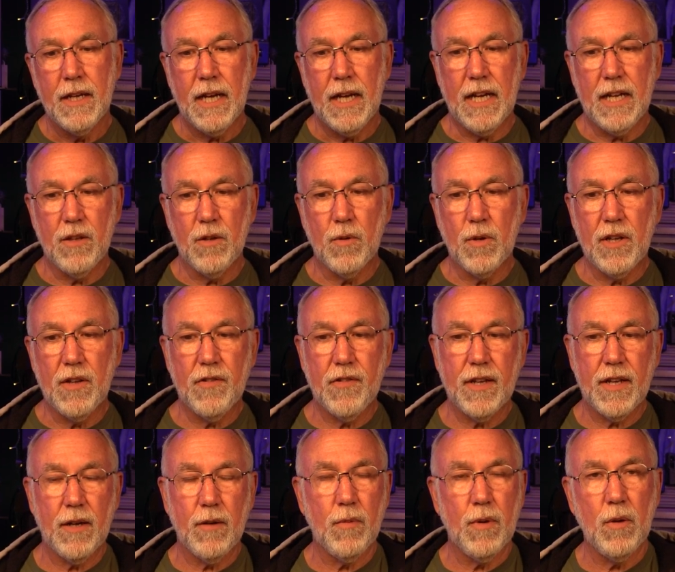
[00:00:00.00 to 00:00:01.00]
And the ones
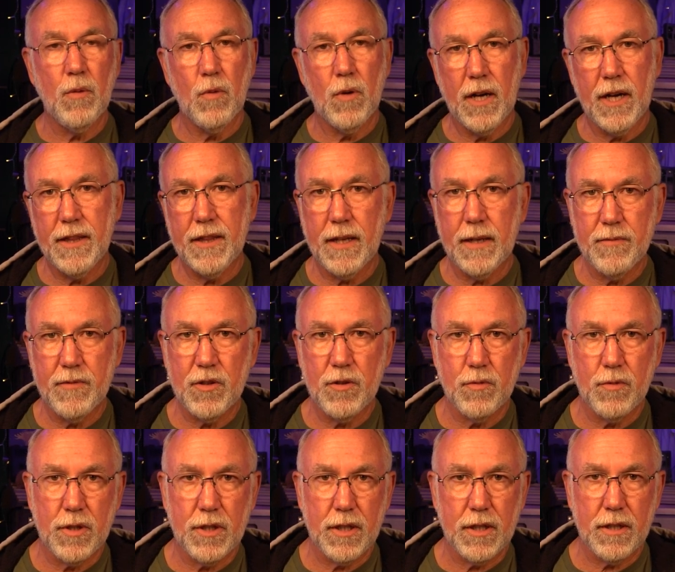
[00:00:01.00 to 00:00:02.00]
that we want them to
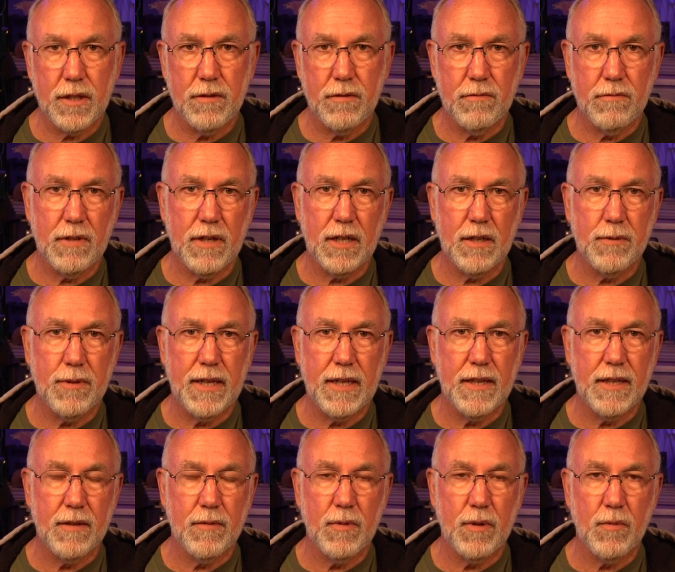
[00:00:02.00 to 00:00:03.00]
work right away,
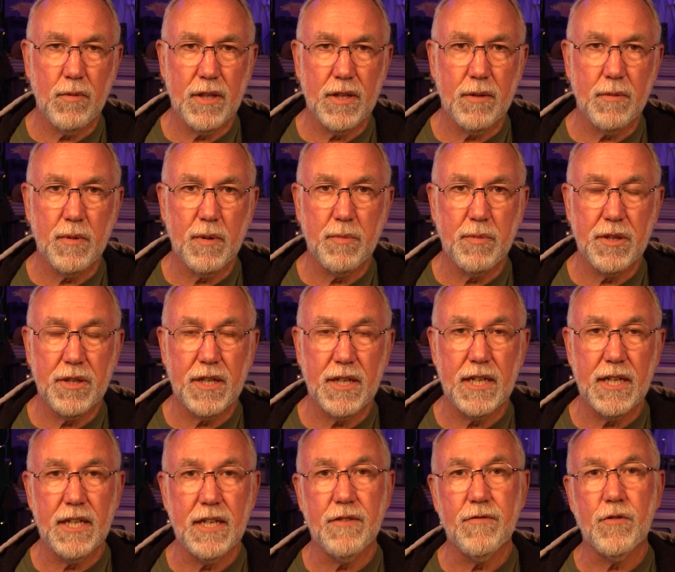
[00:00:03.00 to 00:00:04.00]
that we want them to put the
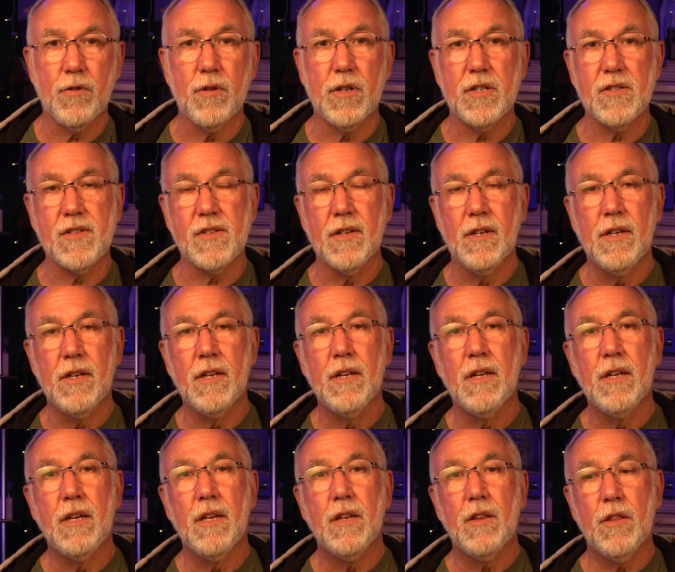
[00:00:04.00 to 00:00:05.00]
honey in, of course,
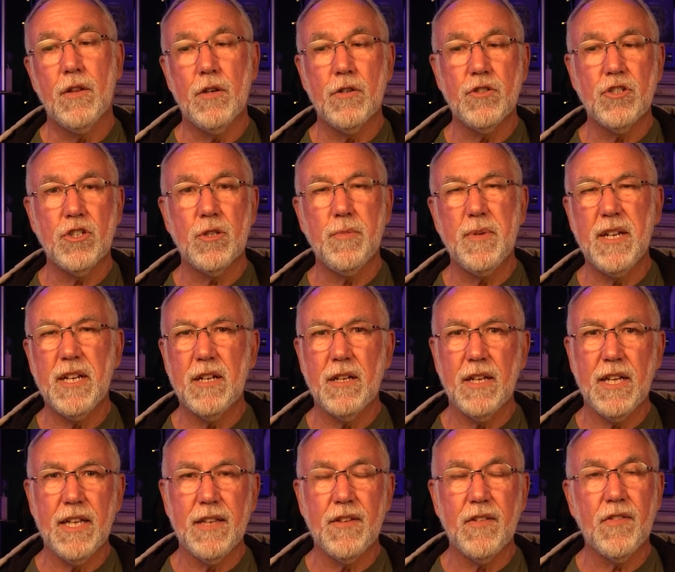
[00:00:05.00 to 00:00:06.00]
those should be
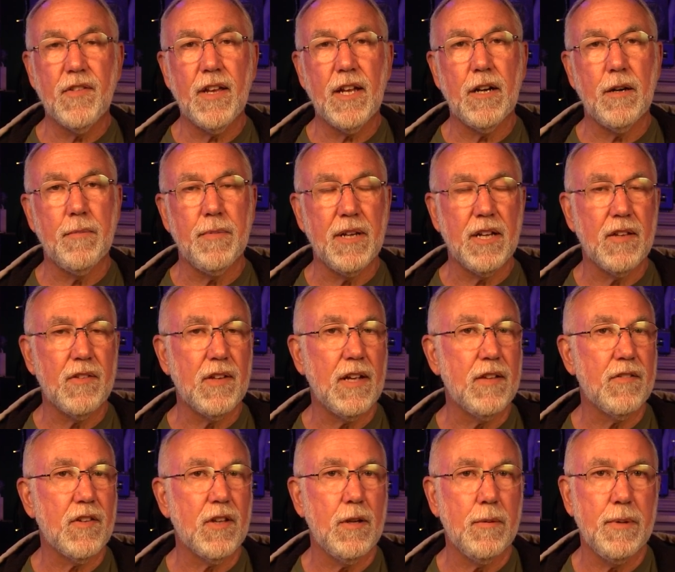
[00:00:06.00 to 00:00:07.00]
in the center because
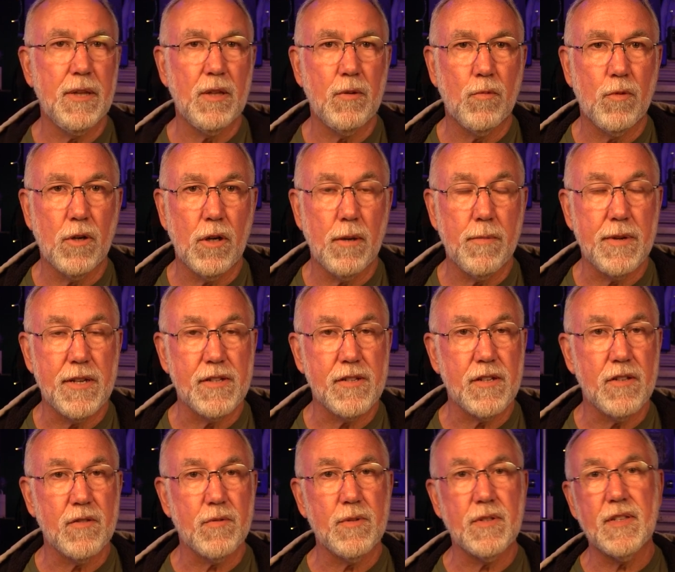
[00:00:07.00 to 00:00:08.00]
that's going to be the warmest.
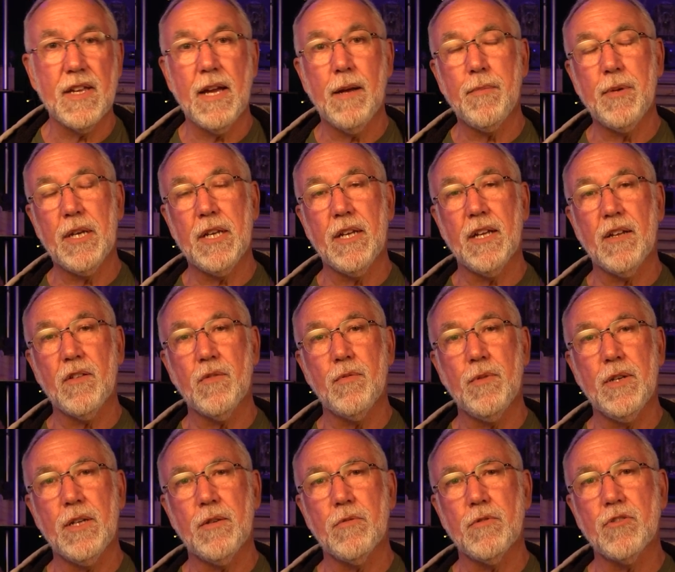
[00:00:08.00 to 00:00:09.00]
Because what's happening next
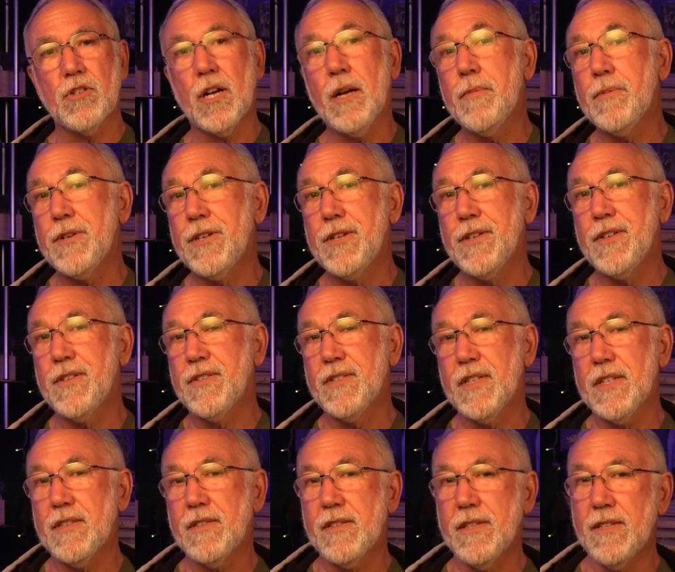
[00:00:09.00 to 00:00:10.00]
week, we're dropping into the
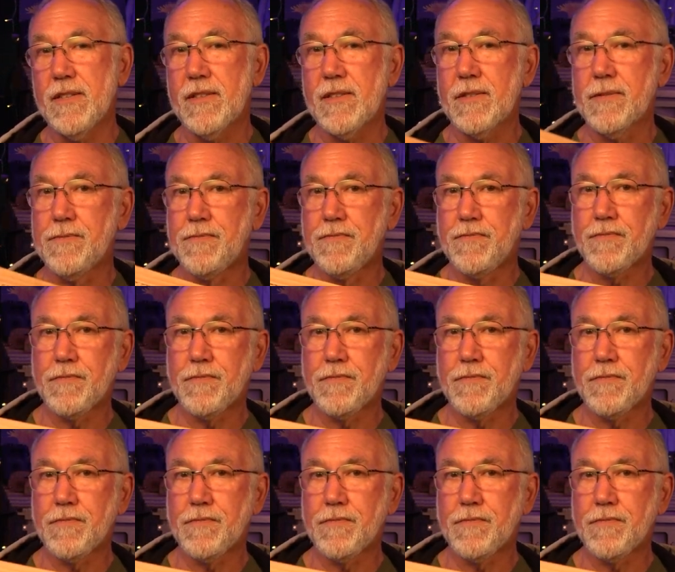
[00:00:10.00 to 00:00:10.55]
60s.